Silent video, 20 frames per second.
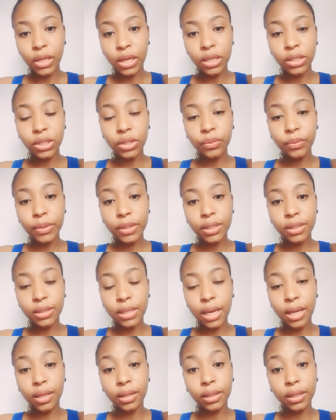She was
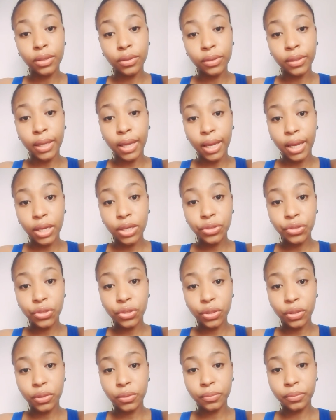a little
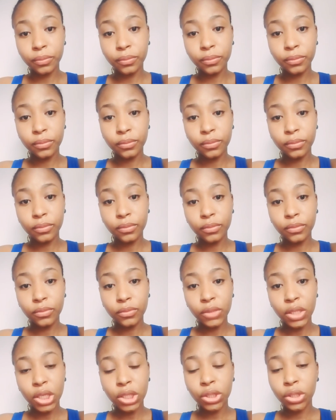angel.
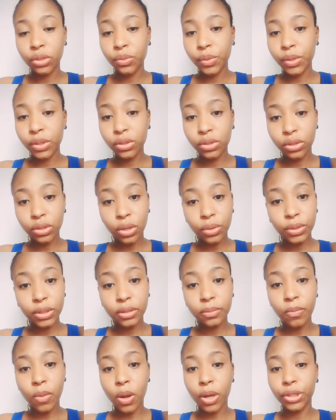She was so
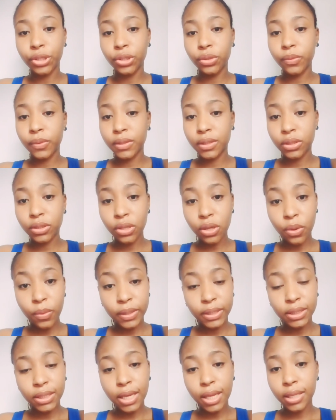smart. She was so
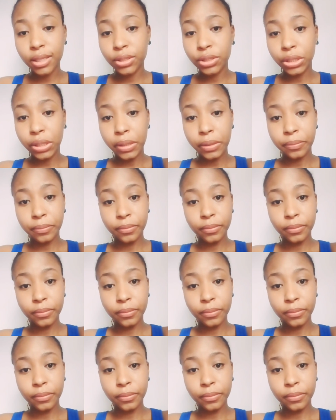intelligent.